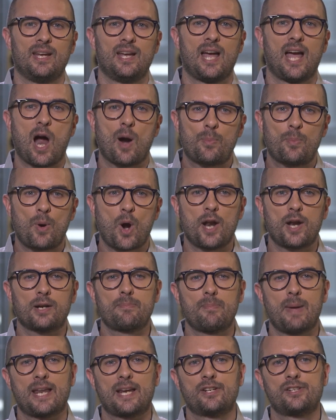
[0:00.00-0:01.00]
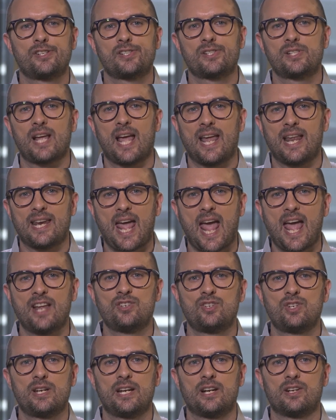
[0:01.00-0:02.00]
Our product managers and
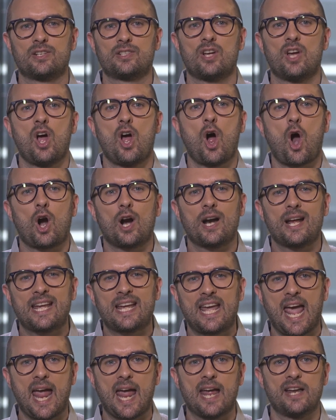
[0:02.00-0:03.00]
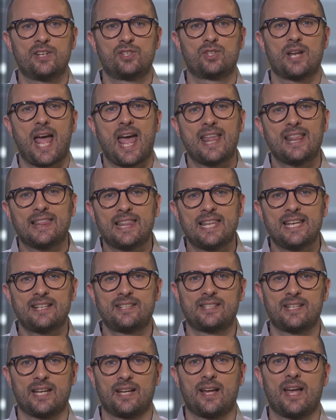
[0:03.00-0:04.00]
engineers are engaged and
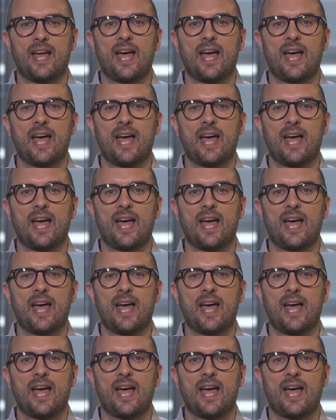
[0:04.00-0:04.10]
listening,